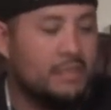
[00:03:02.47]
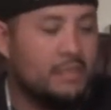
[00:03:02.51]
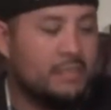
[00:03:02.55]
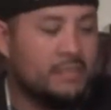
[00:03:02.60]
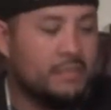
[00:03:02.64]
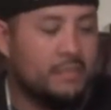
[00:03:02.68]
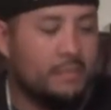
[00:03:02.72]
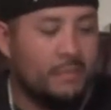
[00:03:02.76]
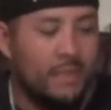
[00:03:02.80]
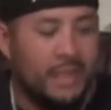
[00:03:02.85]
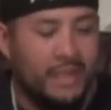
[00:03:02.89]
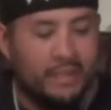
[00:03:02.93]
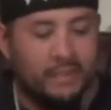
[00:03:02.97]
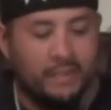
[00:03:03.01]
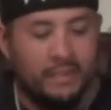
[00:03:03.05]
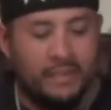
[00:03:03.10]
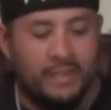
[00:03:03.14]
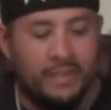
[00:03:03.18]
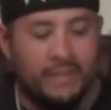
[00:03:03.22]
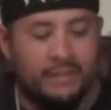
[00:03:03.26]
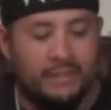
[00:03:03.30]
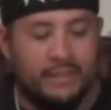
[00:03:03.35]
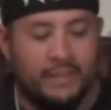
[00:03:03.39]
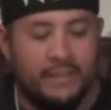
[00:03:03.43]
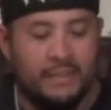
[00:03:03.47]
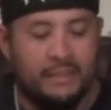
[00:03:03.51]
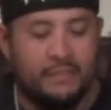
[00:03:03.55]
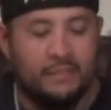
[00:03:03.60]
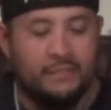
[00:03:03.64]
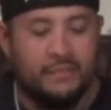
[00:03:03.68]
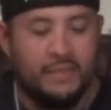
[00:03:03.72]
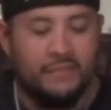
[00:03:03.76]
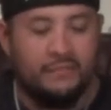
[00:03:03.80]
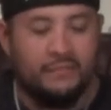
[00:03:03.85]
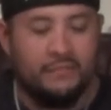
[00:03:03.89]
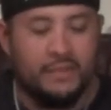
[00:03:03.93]
So Mike, again, thank you,
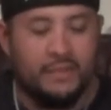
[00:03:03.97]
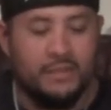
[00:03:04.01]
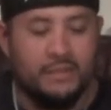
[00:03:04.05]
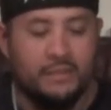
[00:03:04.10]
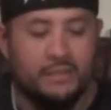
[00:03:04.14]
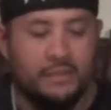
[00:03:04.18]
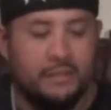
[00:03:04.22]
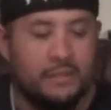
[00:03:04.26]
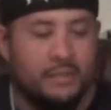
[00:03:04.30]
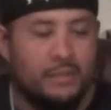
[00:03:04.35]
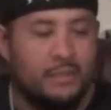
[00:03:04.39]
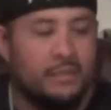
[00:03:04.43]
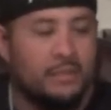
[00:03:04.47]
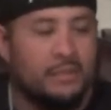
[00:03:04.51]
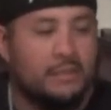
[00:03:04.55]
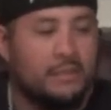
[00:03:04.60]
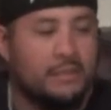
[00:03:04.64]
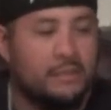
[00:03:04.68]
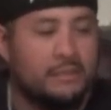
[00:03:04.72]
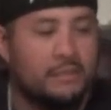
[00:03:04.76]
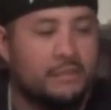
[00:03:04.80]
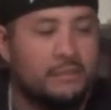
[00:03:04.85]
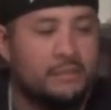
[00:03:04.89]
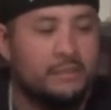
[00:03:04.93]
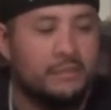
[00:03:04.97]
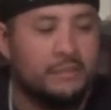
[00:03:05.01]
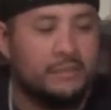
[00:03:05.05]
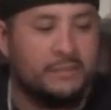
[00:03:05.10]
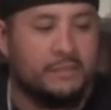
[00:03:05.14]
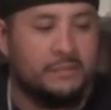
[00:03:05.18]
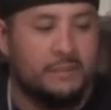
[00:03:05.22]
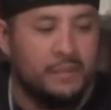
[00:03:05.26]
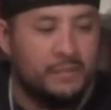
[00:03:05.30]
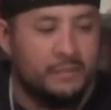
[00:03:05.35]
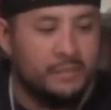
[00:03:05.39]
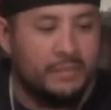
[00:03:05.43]
my friend. Let's
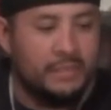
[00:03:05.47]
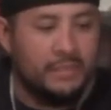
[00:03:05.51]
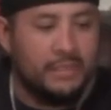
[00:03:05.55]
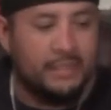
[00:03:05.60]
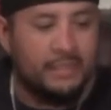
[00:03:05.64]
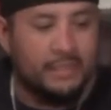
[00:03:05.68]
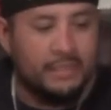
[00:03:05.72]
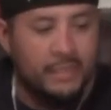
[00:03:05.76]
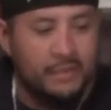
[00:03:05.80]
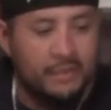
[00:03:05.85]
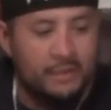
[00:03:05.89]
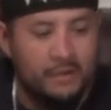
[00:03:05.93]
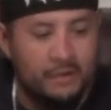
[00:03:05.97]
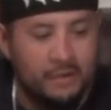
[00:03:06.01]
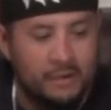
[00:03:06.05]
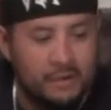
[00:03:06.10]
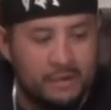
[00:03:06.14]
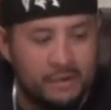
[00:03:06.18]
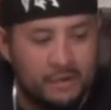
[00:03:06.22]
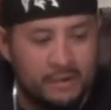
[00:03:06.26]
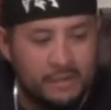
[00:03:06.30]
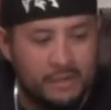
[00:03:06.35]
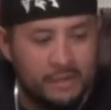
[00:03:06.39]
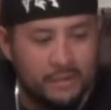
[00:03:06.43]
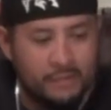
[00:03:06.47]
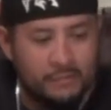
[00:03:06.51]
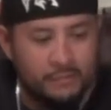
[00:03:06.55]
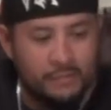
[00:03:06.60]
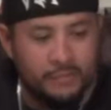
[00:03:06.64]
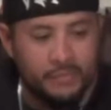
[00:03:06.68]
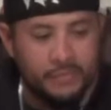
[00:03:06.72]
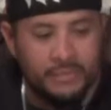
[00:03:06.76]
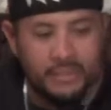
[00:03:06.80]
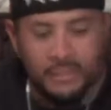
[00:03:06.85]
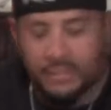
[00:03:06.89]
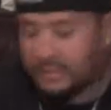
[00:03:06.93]
go ahead and put that there.
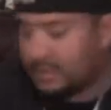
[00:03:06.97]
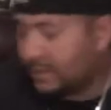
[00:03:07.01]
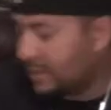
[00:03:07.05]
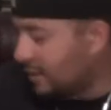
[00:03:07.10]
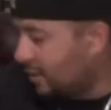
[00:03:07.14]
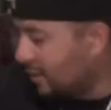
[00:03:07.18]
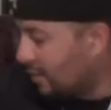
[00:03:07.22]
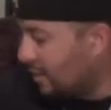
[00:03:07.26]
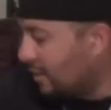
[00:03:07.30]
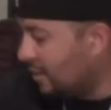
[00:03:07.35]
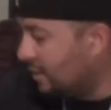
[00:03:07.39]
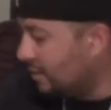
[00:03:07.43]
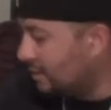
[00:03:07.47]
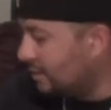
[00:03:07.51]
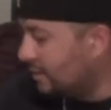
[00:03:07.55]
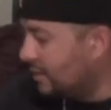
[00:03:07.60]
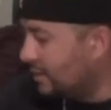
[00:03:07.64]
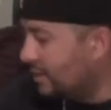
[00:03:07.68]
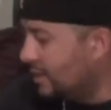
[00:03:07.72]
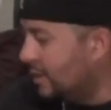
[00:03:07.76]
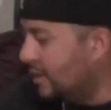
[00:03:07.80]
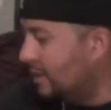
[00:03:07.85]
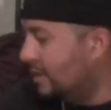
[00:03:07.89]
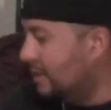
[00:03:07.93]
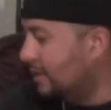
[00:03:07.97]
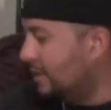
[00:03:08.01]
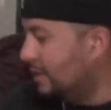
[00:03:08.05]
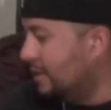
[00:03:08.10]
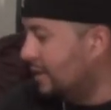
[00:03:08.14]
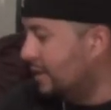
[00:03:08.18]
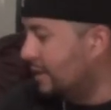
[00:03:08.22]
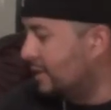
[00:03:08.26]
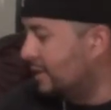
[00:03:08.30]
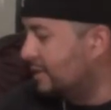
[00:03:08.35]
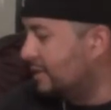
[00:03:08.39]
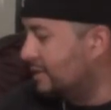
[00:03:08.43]
Put that there.
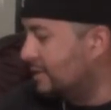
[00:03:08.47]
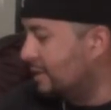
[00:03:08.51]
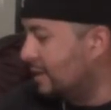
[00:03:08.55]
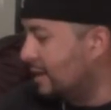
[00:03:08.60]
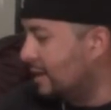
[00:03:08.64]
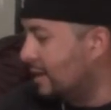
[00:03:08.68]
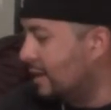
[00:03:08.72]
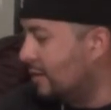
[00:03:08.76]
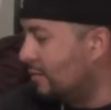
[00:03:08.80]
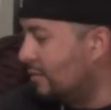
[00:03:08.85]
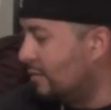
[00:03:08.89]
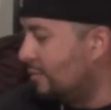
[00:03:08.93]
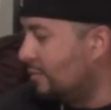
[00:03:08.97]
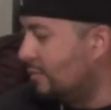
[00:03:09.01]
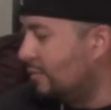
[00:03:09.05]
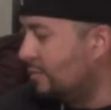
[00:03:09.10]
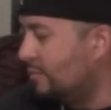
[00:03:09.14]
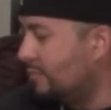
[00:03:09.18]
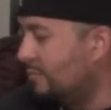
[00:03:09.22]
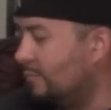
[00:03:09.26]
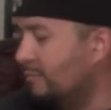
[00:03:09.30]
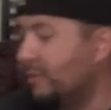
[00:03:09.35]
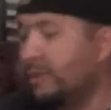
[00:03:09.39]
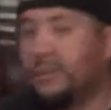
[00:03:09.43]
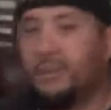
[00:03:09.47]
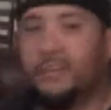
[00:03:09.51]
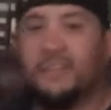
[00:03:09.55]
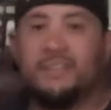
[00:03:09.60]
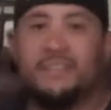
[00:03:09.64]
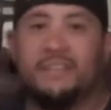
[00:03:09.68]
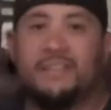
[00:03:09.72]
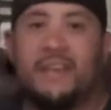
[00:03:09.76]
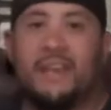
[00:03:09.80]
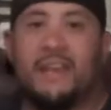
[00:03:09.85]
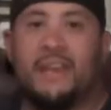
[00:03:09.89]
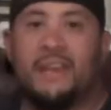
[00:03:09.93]
Next, we're gonna
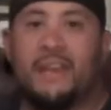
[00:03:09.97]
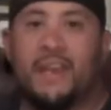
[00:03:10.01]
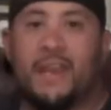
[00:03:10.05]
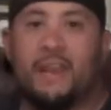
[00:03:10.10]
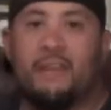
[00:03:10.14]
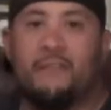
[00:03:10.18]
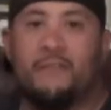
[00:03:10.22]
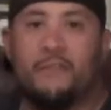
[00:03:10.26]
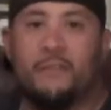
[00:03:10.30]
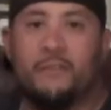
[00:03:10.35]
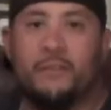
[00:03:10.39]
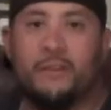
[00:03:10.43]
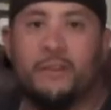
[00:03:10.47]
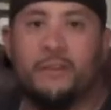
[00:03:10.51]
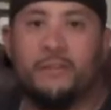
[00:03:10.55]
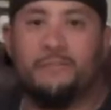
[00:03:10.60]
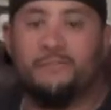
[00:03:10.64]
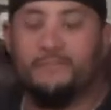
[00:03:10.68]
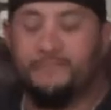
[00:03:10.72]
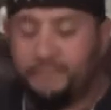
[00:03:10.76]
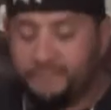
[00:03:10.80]
stay in California.